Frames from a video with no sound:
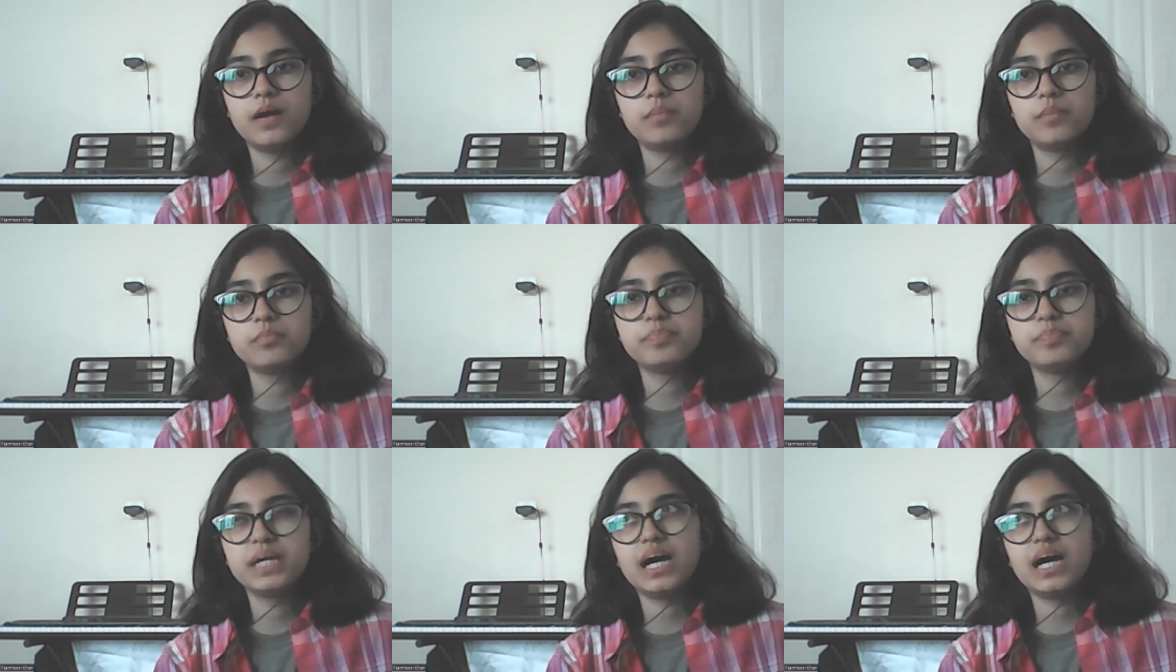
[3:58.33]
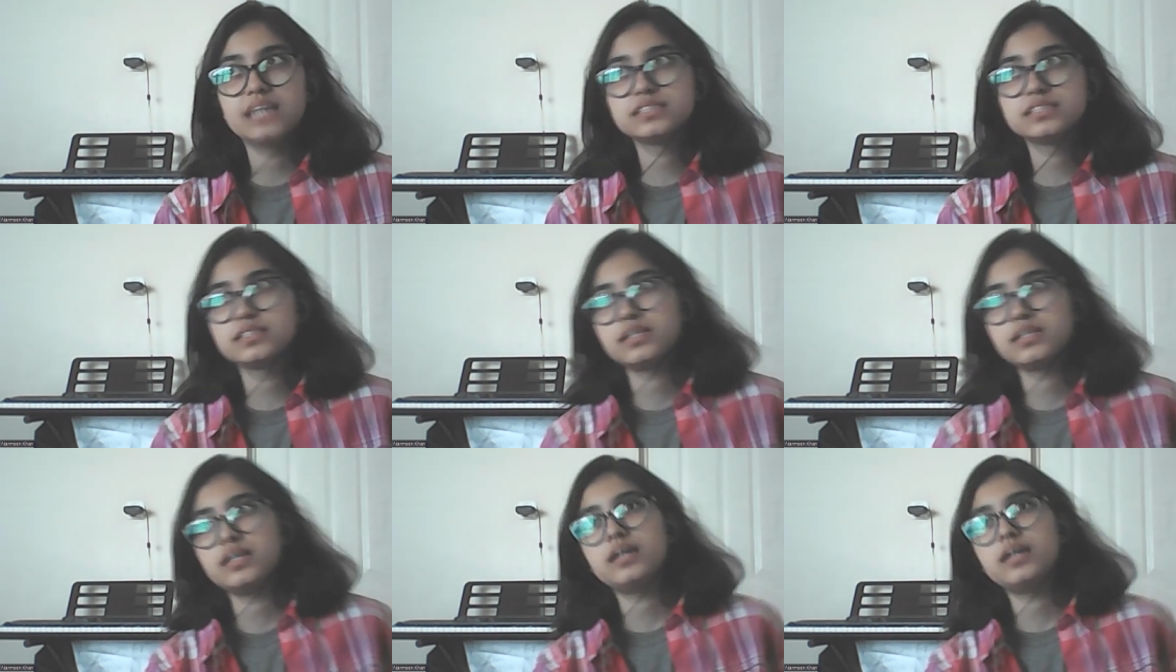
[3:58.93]
Um, PIEAS,
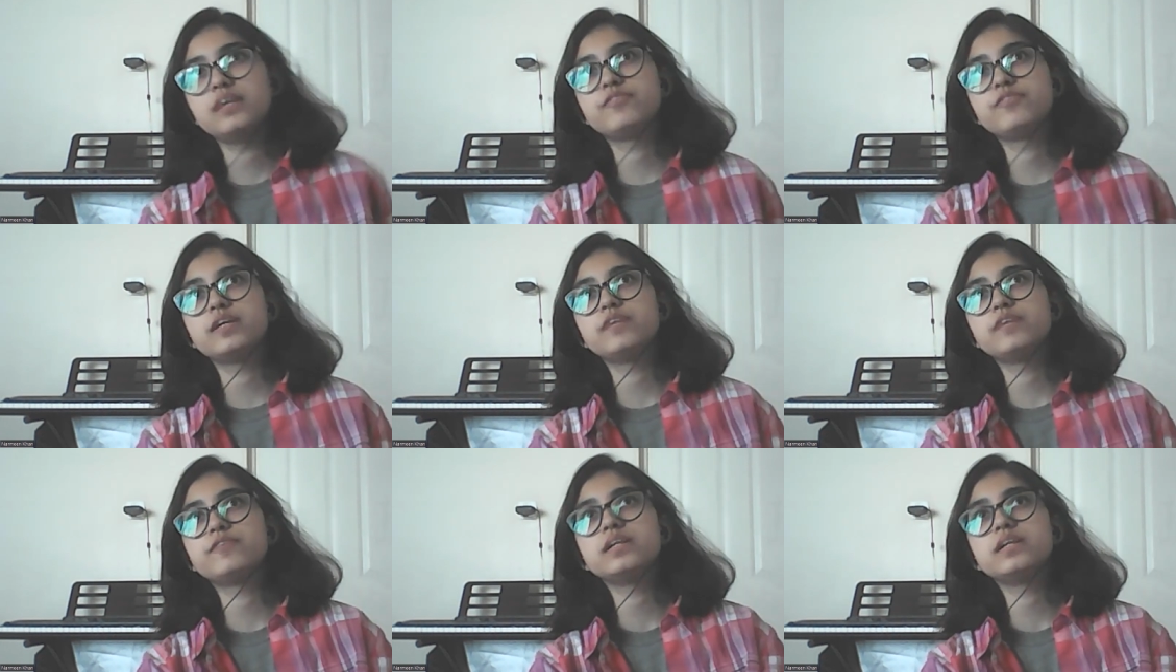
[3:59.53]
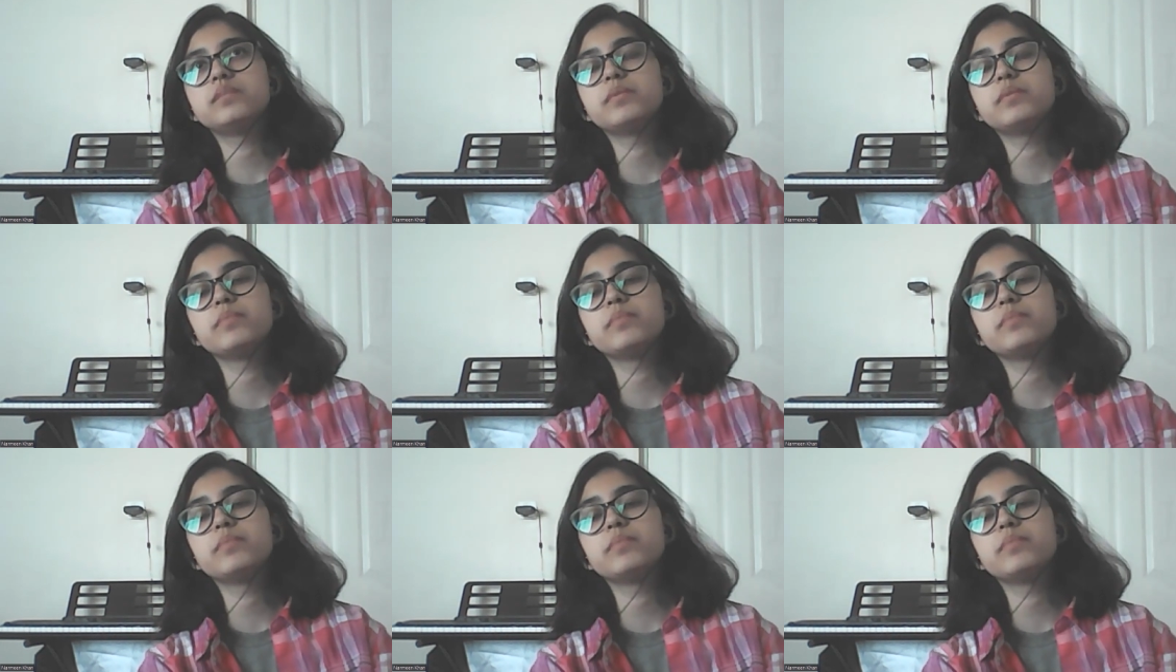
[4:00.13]
if I if I